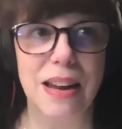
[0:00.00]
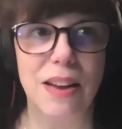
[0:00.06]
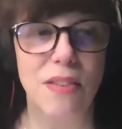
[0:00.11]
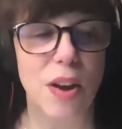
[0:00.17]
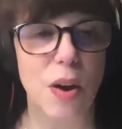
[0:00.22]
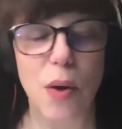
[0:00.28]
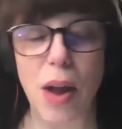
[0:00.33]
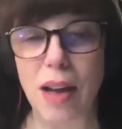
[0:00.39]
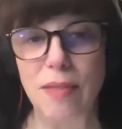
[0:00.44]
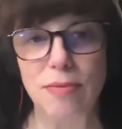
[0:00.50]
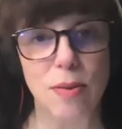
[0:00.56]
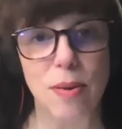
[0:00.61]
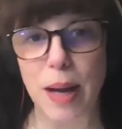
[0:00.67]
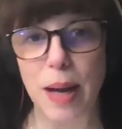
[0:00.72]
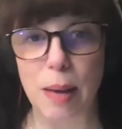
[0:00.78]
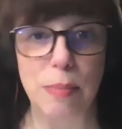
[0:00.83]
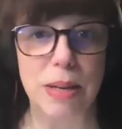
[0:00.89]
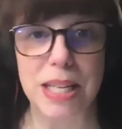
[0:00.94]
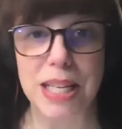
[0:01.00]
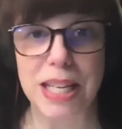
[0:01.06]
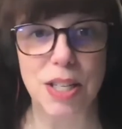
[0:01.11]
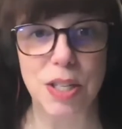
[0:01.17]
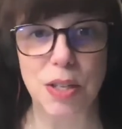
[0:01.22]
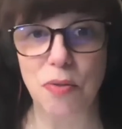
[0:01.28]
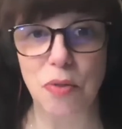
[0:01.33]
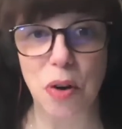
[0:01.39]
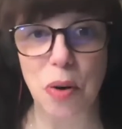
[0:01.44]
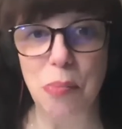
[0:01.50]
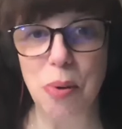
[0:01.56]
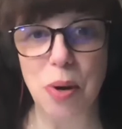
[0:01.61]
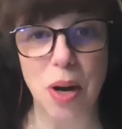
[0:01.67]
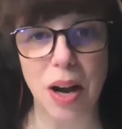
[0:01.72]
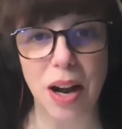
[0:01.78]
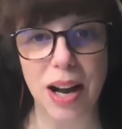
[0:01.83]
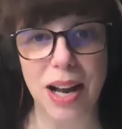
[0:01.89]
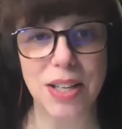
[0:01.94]
don't have a recommendation for a
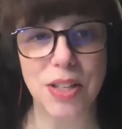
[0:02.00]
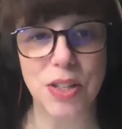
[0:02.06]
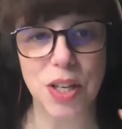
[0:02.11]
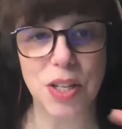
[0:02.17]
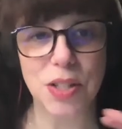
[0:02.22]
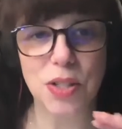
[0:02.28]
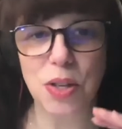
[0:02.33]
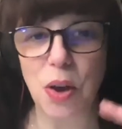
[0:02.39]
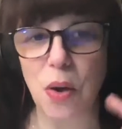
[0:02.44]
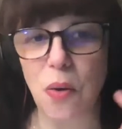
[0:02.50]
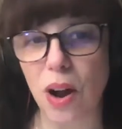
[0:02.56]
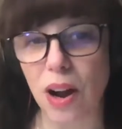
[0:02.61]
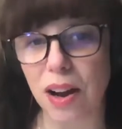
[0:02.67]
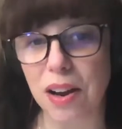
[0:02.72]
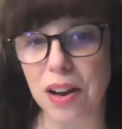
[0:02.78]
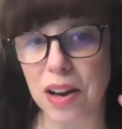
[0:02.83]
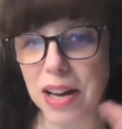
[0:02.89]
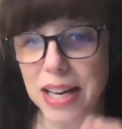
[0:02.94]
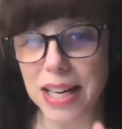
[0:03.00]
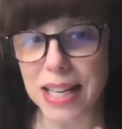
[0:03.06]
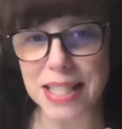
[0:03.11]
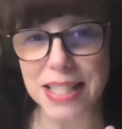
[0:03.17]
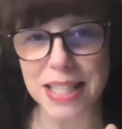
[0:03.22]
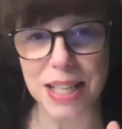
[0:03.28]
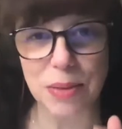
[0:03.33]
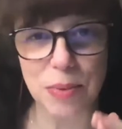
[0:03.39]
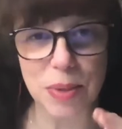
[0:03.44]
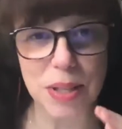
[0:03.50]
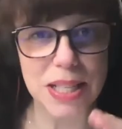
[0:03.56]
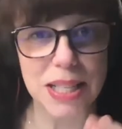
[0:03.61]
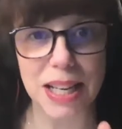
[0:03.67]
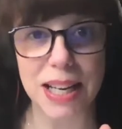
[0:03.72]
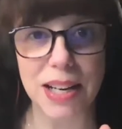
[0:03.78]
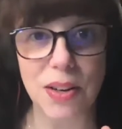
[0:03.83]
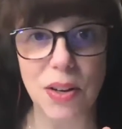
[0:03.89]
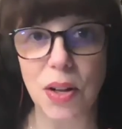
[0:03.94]
book, I just go on gut instinct with the
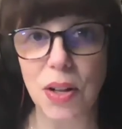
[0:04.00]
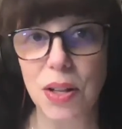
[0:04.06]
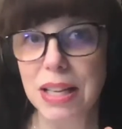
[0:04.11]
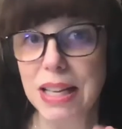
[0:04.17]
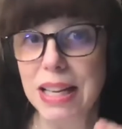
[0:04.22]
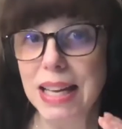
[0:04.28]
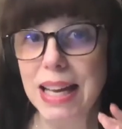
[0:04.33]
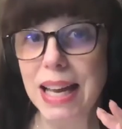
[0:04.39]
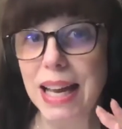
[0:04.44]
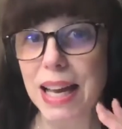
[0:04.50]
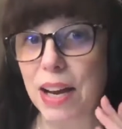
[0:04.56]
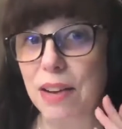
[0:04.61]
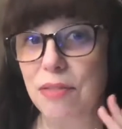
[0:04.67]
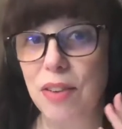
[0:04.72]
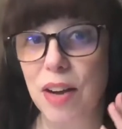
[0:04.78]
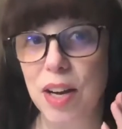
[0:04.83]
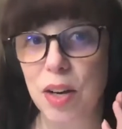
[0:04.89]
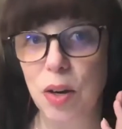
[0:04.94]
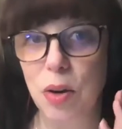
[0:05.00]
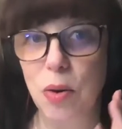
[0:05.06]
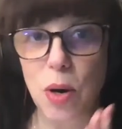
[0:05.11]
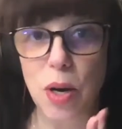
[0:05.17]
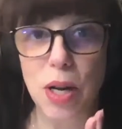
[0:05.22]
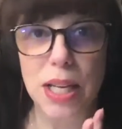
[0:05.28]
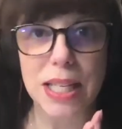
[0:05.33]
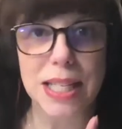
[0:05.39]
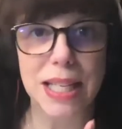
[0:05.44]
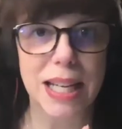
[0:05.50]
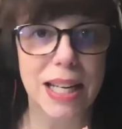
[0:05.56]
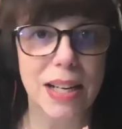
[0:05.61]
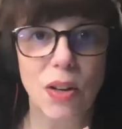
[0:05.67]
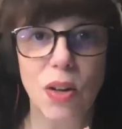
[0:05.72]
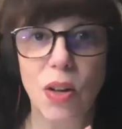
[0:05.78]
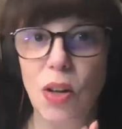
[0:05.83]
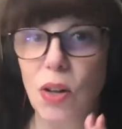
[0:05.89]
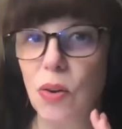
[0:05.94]
title, and I find a quirky
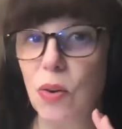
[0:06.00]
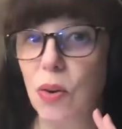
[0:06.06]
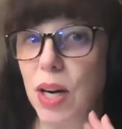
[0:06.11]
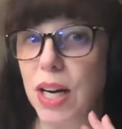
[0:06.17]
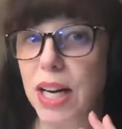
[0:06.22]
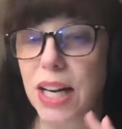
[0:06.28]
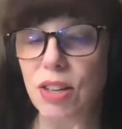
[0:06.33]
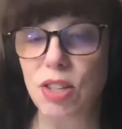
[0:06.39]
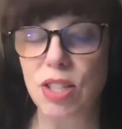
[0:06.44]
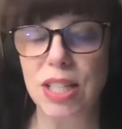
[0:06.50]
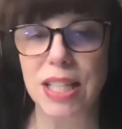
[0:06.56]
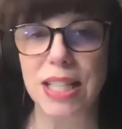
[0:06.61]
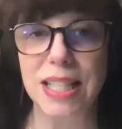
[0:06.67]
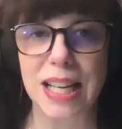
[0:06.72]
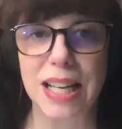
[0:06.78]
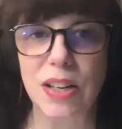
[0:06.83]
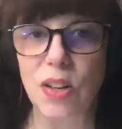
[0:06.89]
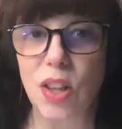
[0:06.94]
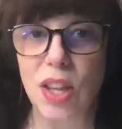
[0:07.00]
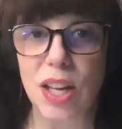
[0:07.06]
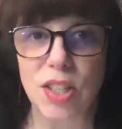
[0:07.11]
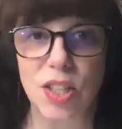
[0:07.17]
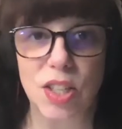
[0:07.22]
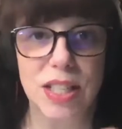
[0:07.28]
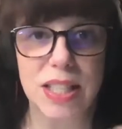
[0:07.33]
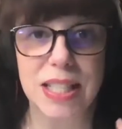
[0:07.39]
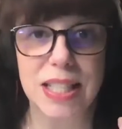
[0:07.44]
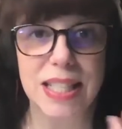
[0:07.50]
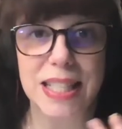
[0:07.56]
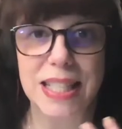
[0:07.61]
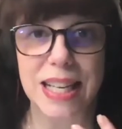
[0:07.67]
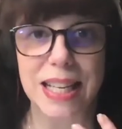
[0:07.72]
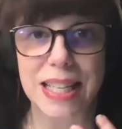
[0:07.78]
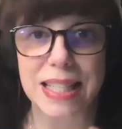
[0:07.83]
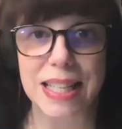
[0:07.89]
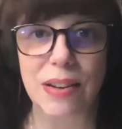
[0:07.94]
title or an interesting title that just
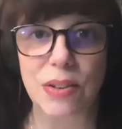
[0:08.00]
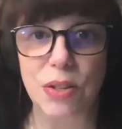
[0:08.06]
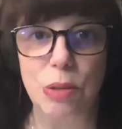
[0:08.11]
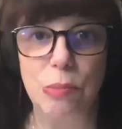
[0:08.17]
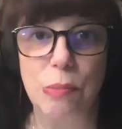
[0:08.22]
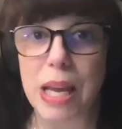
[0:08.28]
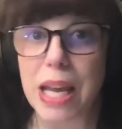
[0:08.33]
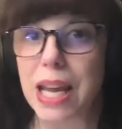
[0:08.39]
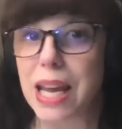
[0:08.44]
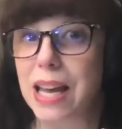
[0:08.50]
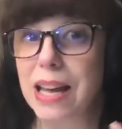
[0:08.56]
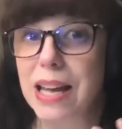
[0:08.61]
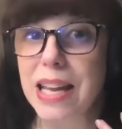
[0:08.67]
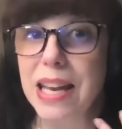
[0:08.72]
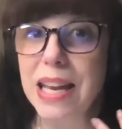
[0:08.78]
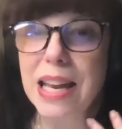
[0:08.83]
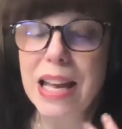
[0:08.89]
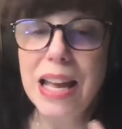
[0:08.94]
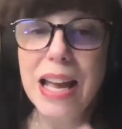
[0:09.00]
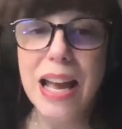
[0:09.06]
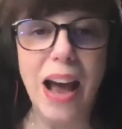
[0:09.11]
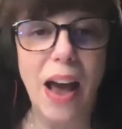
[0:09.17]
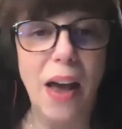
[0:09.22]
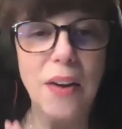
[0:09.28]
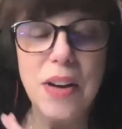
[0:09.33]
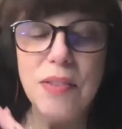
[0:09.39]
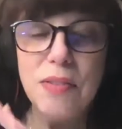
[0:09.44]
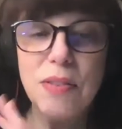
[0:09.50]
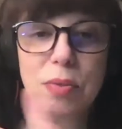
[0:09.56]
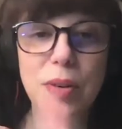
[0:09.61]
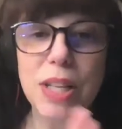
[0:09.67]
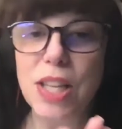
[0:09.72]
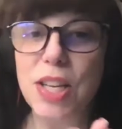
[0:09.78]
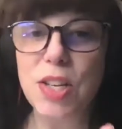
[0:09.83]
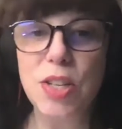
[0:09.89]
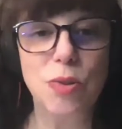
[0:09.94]
sticks out to me, and I don't even
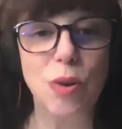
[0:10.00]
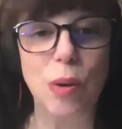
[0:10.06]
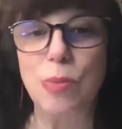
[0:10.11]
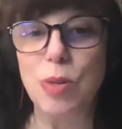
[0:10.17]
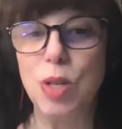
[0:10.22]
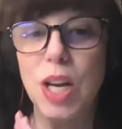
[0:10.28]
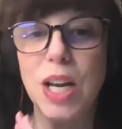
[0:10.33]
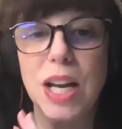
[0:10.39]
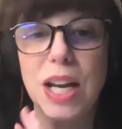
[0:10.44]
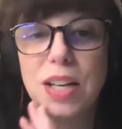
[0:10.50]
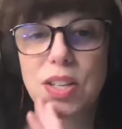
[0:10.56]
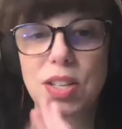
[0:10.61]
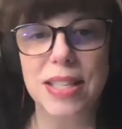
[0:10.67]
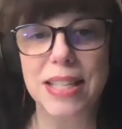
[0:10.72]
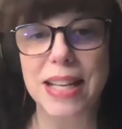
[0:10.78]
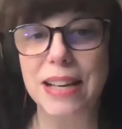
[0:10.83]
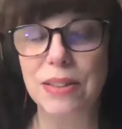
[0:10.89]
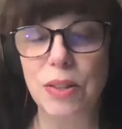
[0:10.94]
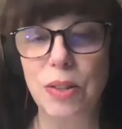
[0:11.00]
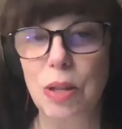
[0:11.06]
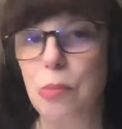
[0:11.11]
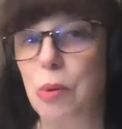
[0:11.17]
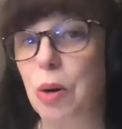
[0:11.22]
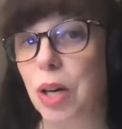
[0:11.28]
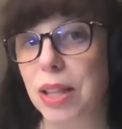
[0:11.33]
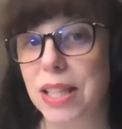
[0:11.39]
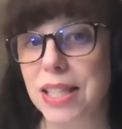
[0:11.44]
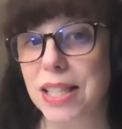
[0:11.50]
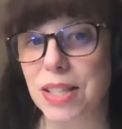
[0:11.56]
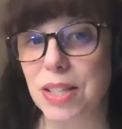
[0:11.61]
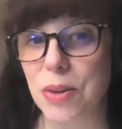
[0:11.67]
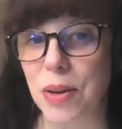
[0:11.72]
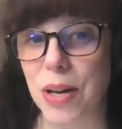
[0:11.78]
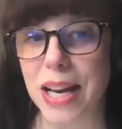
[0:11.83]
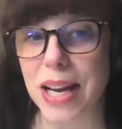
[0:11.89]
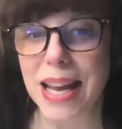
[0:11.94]
read the description. I just download the book and listen
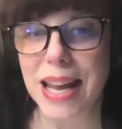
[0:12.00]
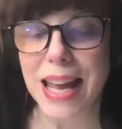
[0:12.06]
to it.